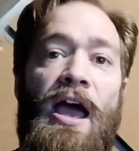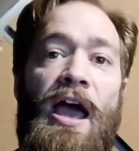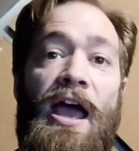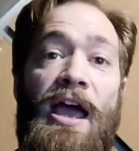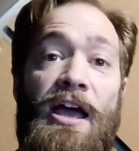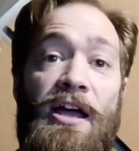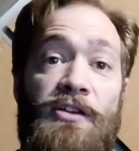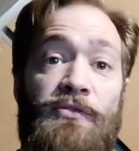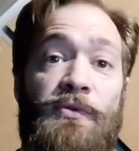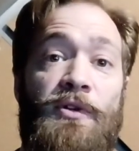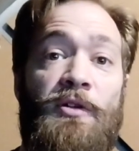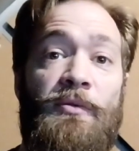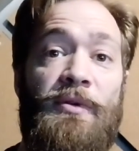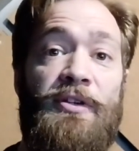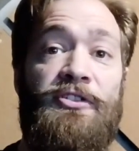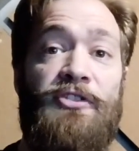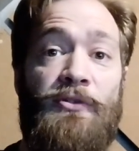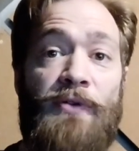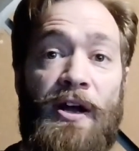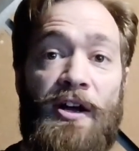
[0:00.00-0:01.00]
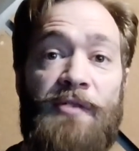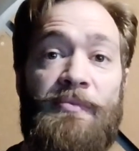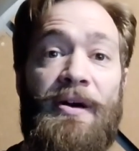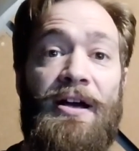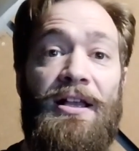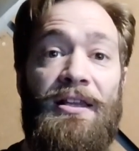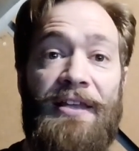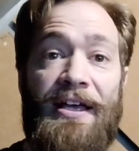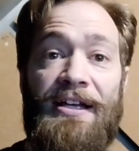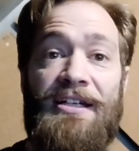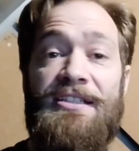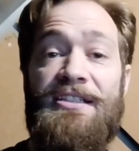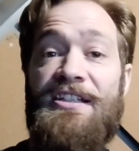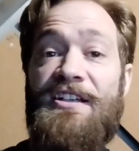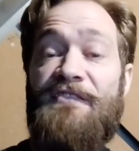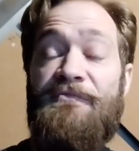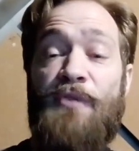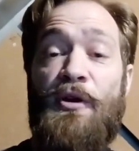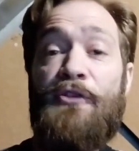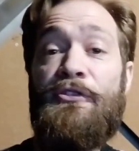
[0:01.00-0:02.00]
And we will be surrounded by a legacy
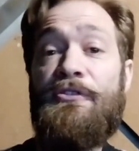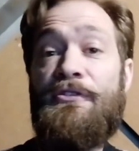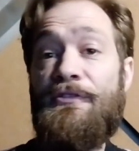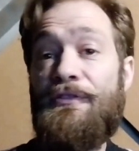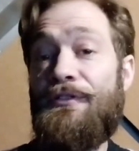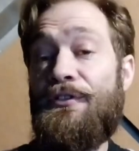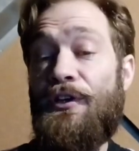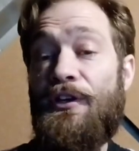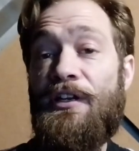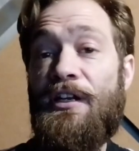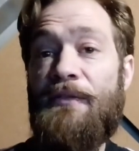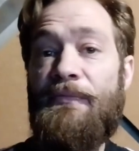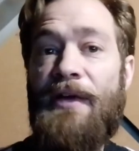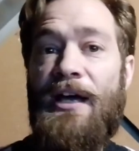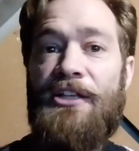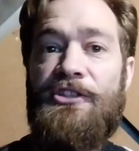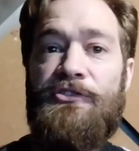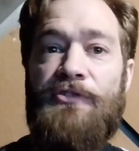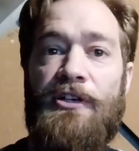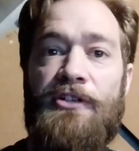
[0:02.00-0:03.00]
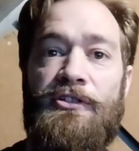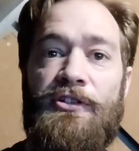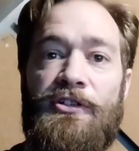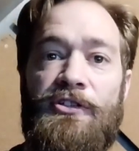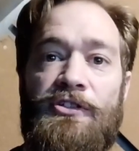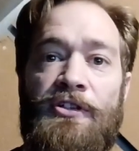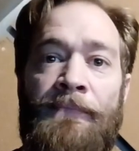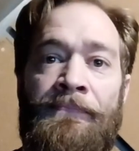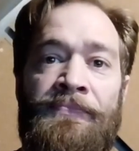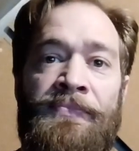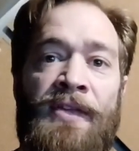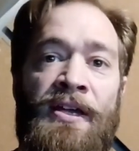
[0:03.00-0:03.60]
of both good and bad structures.